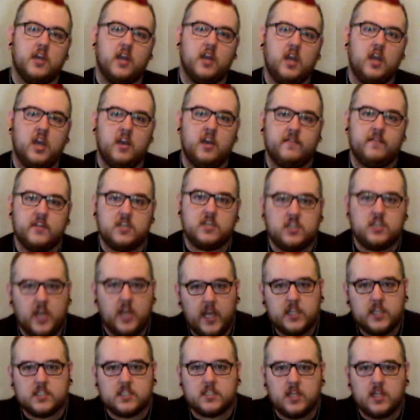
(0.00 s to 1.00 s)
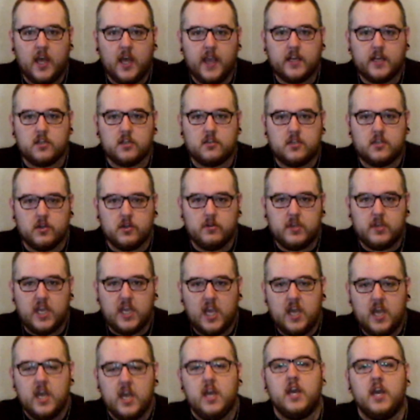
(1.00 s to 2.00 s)
If it tastes like
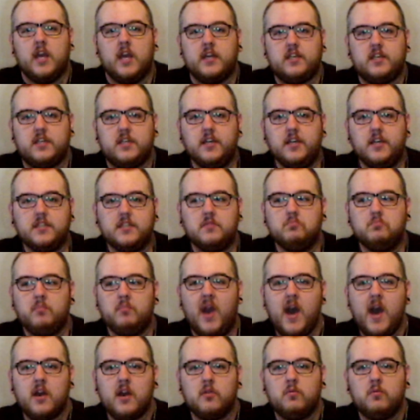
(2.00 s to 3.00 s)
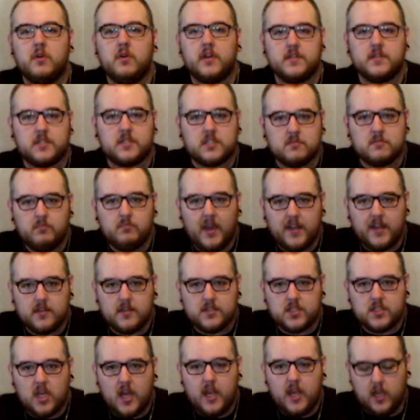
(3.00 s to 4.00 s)
dookie, it doesn't matter what it smells
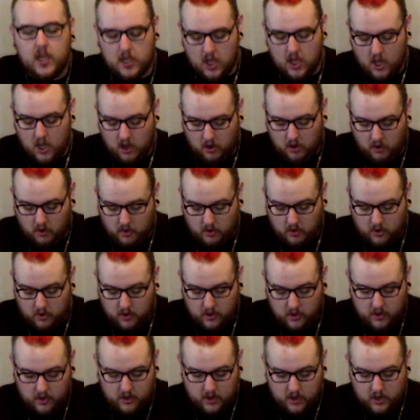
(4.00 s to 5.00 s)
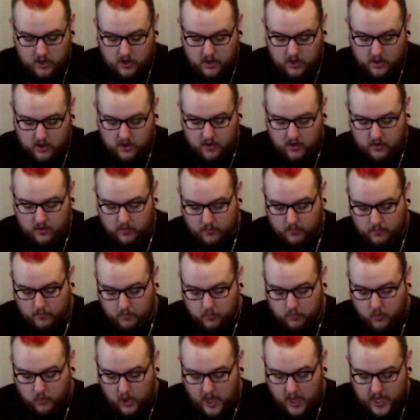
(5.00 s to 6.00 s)
like or
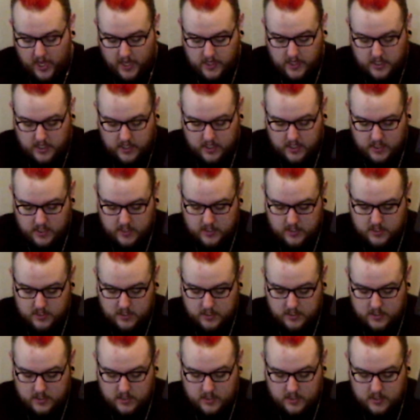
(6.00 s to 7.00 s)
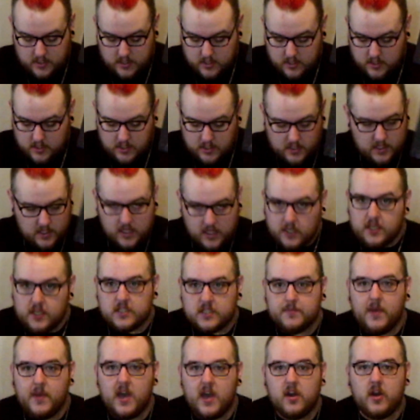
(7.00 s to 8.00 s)
what. It doesn't
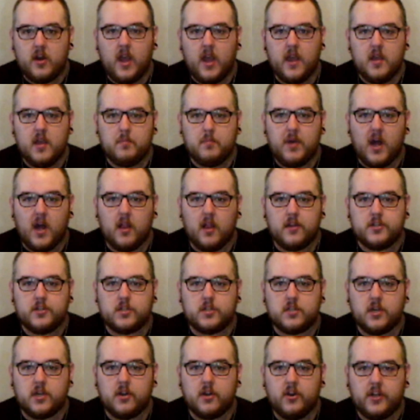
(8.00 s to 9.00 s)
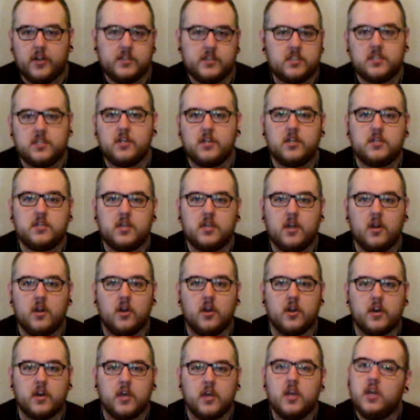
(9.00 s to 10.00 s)
matter how you polish a turd, it's still a
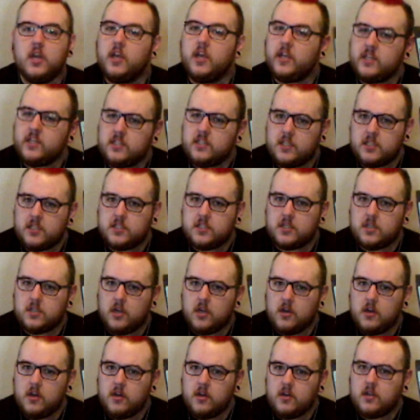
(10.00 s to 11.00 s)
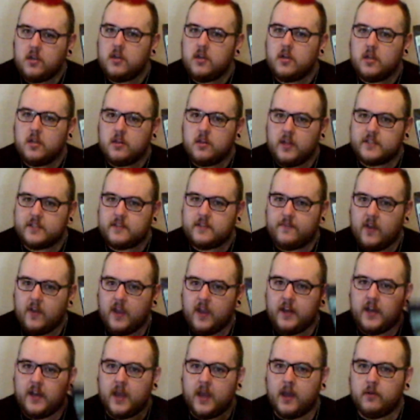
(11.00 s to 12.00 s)
turd. Is this a turd? Let's
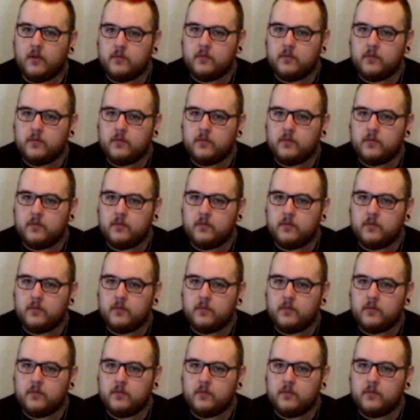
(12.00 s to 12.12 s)
find out.